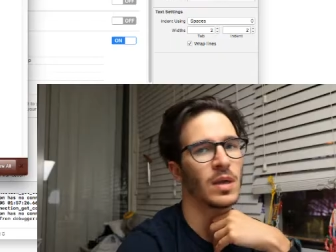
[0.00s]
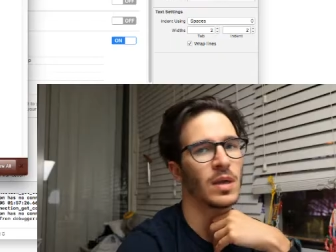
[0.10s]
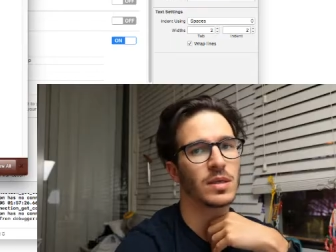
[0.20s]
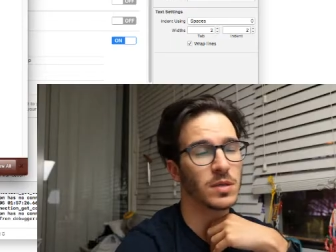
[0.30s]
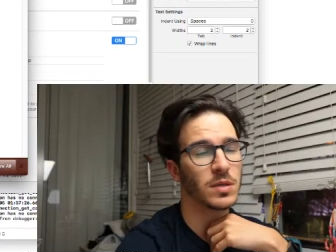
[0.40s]

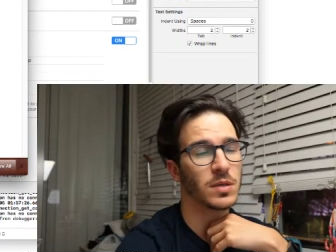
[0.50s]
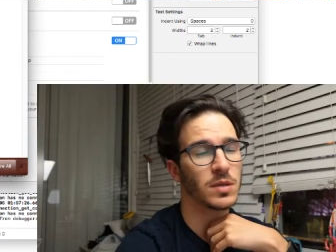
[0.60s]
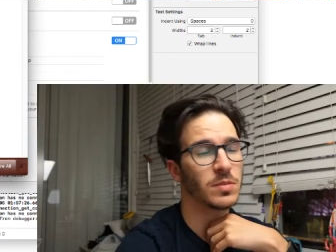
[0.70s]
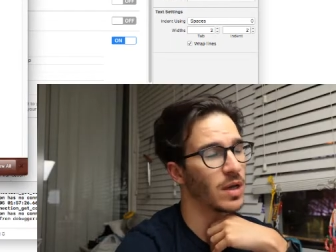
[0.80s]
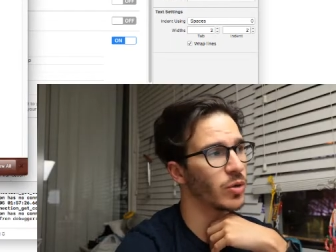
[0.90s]
Start by
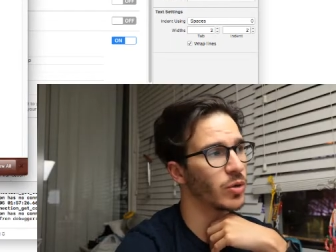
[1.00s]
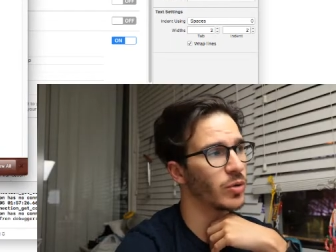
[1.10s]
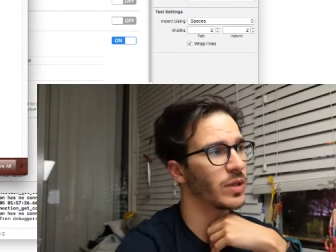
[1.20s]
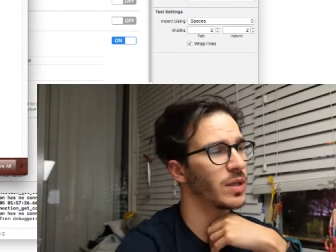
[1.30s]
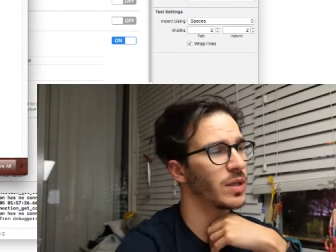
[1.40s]

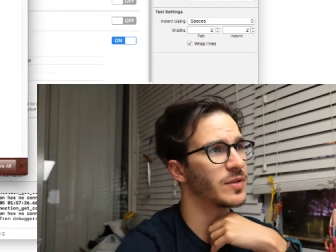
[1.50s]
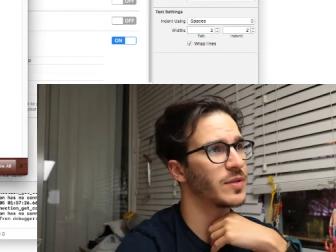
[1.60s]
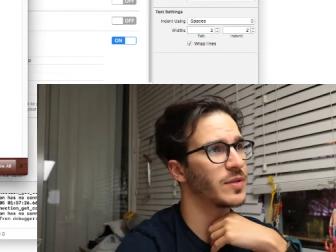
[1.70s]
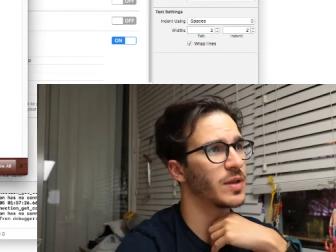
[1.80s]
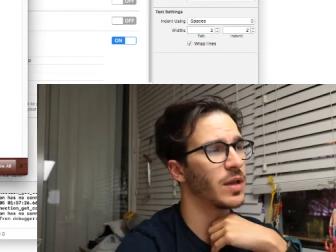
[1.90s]
downloading the
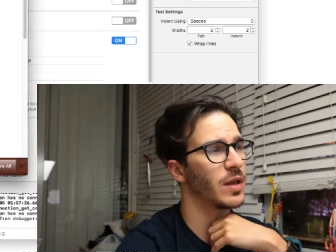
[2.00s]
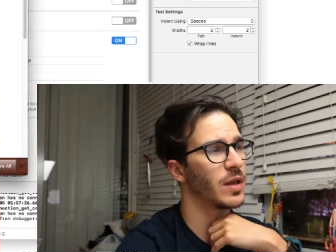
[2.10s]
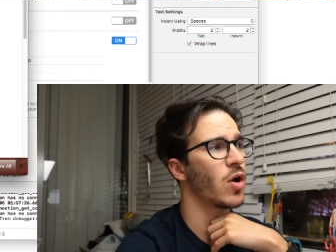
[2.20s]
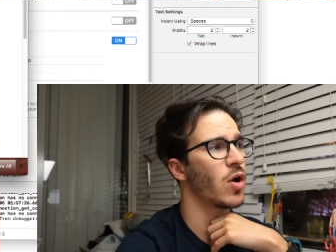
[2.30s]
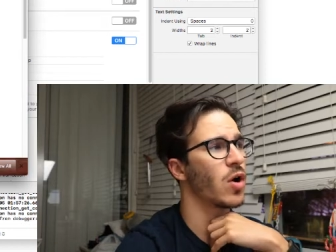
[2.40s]
SDK
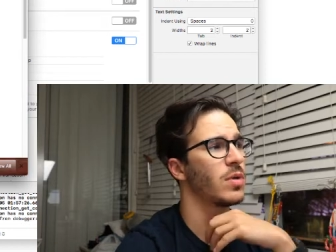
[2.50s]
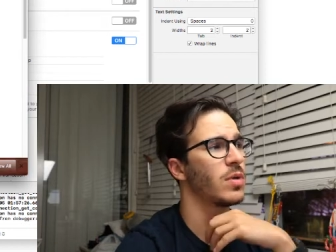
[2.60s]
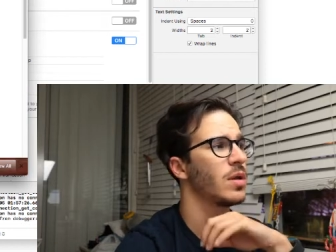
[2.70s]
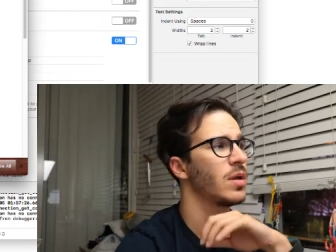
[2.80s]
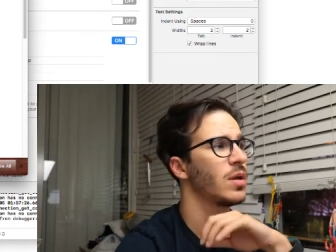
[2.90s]
from
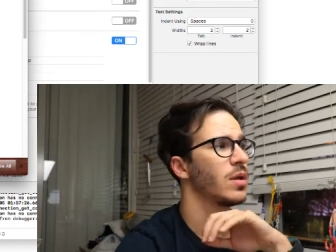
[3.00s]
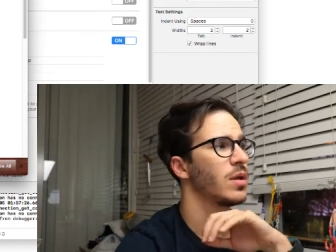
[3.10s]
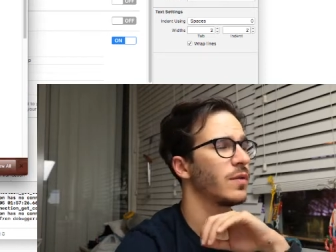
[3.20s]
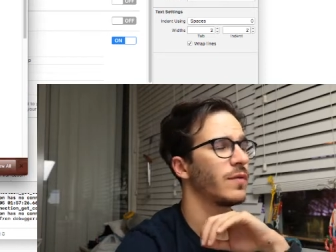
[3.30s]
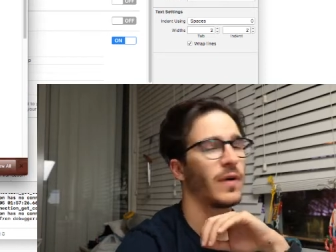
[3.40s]

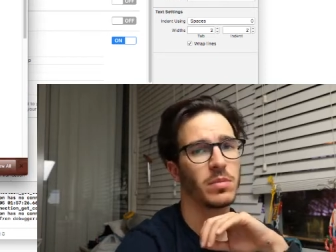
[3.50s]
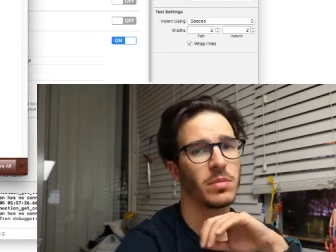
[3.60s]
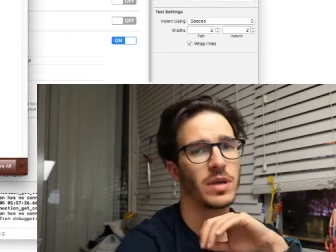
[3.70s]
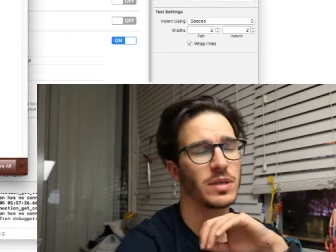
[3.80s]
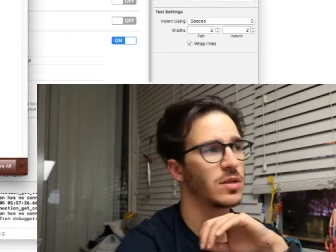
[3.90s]

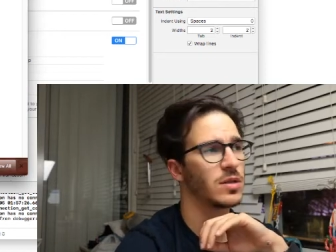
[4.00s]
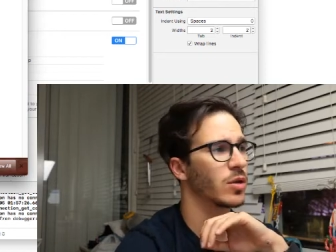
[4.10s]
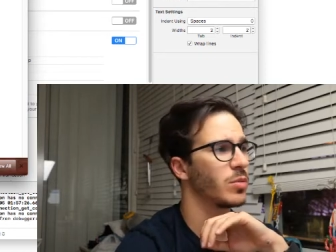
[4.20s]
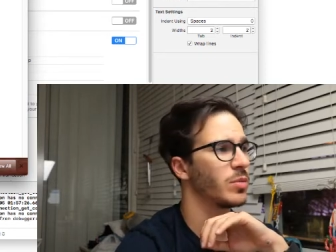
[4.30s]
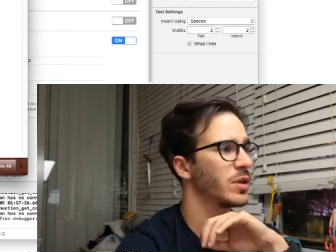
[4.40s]
Firebase's
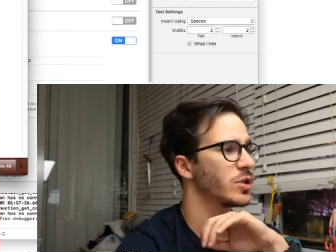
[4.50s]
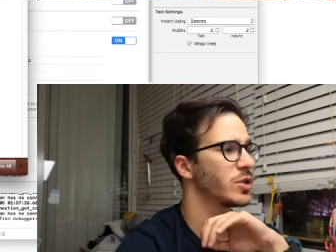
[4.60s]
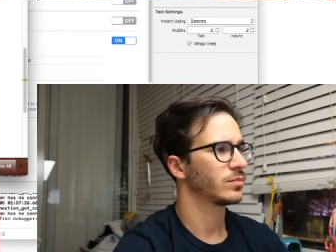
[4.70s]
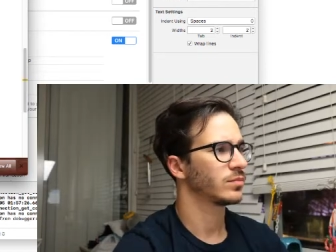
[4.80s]
documentation.